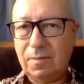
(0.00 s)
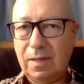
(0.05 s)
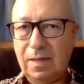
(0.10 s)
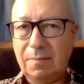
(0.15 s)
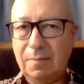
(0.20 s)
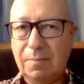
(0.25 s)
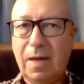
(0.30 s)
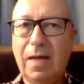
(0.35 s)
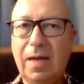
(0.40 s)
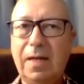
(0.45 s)

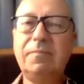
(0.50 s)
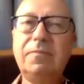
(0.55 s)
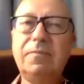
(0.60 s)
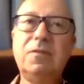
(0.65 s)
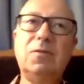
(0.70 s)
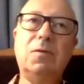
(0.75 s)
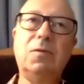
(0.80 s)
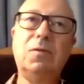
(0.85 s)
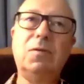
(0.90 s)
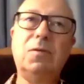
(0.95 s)
in my
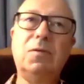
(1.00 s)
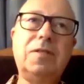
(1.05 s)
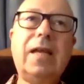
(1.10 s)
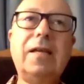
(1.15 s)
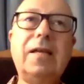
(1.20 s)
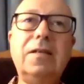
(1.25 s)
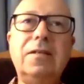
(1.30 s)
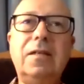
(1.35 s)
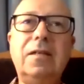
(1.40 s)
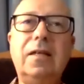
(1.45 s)
sort of
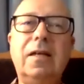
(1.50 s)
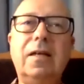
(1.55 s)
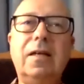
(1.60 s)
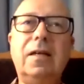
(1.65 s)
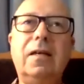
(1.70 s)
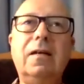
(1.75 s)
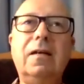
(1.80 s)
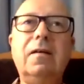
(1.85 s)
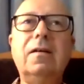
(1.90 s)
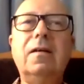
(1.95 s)
second
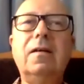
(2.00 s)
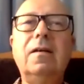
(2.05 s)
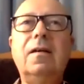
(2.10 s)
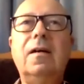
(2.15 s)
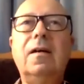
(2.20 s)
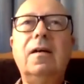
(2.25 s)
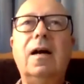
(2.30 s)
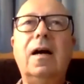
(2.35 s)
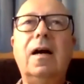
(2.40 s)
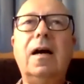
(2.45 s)
year
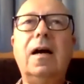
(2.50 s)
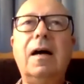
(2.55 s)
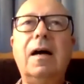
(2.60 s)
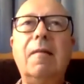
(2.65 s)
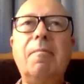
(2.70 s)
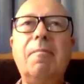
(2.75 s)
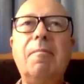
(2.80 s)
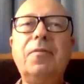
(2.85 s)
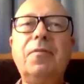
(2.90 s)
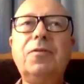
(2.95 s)

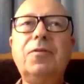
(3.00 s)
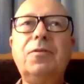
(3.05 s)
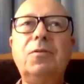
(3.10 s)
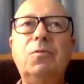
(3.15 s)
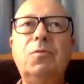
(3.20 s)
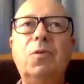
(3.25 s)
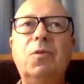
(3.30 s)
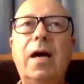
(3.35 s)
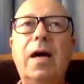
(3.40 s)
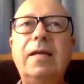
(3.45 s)

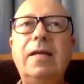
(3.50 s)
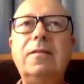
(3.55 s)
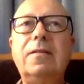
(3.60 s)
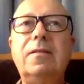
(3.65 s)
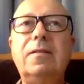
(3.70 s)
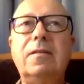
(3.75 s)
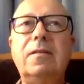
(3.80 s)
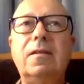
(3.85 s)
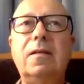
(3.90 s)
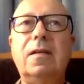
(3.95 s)
to
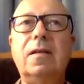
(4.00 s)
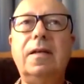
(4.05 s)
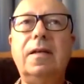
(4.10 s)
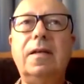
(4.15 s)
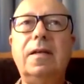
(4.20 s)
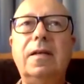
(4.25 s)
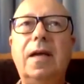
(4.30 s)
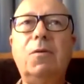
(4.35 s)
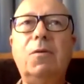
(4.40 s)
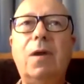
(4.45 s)
write an
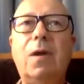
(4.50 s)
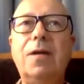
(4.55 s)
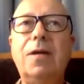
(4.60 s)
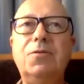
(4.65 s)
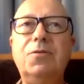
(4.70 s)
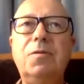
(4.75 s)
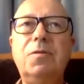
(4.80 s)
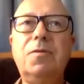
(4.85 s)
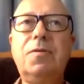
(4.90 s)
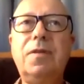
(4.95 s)

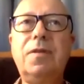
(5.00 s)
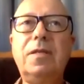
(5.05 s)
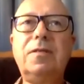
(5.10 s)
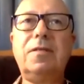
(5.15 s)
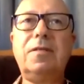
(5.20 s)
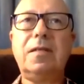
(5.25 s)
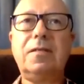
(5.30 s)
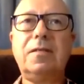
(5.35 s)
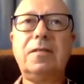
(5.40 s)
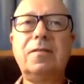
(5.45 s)
undergraduate
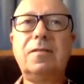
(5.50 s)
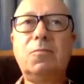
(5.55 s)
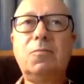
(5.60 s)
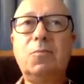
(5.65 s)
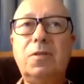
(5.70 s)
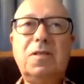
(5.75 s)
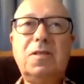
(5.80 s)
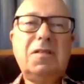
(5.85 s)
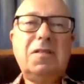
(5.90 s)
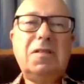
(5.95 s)
thesis,
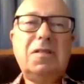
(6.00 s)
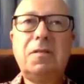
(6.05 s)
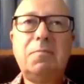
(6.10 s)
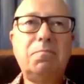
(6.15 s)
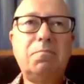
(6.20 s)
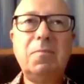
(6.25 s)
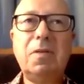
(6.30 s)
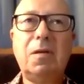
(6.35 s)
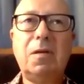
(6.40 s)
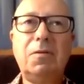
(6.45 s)
which is
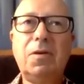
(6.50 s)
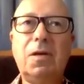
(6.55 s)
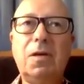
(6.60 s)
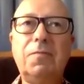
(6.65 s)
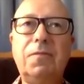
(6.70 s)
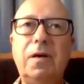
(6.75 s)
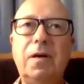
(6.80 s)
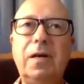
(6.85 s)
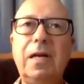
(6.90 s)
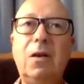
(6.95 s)
not
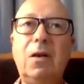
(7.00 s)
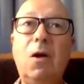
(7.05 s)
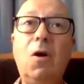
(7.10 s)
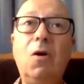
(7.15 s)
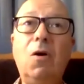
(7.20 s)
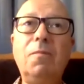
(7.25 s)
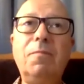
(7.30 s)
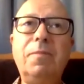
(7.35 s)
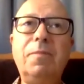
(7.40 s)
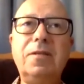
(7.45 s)
a very
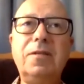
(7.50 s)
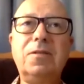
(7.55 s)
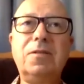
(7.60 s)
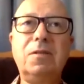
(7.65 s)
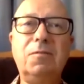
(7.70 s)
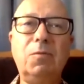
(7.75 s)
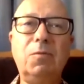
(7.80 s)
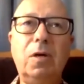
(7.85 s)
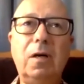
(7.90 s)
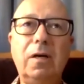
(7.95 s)
long piece
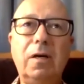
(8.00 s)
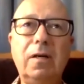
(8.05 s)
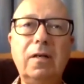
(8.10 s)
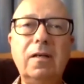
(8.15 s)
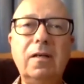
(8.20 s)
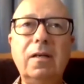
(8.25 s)
of work.